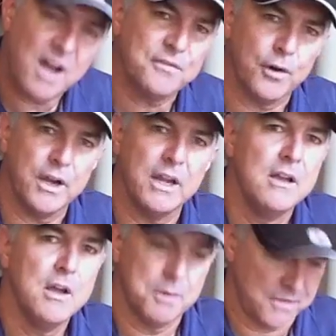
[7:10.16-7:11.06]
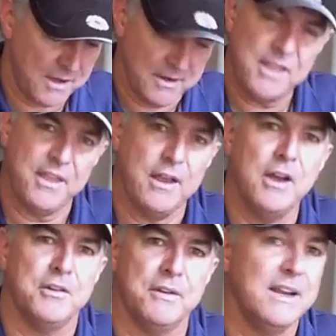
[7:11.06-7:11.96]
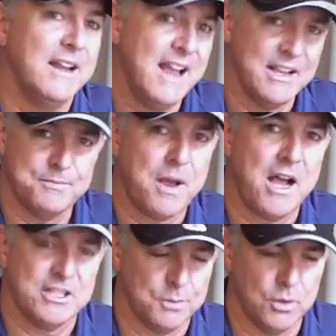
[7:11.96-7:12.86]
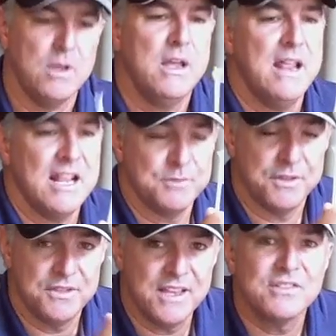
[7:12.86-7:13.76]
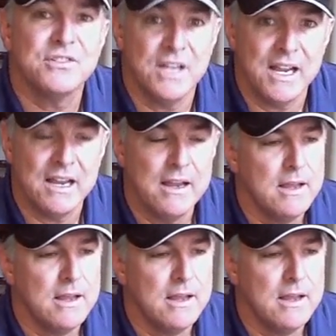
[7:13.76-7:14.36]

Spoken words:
hovering without anything under it as possible. And that's with this tee.